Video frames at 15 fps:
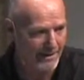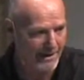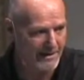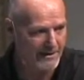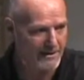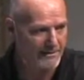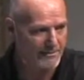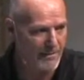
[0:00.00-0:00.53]
It
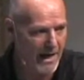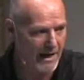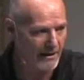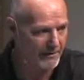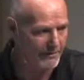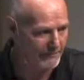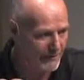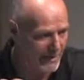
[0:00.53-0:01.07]
didn't
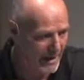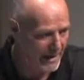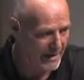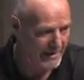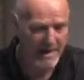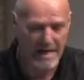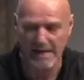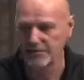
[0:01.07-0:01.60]
matter if the
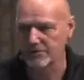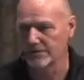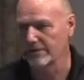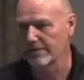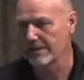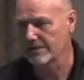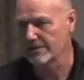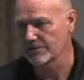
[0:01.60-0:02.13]
national
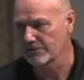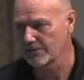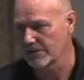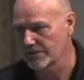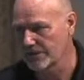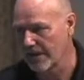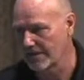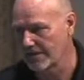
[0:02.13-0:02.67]
leaders
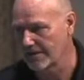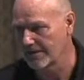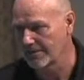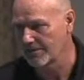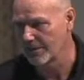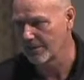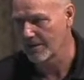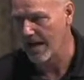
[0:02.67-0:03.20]
rejected him
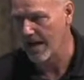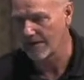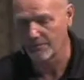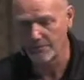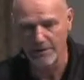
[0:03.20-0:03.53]
or not.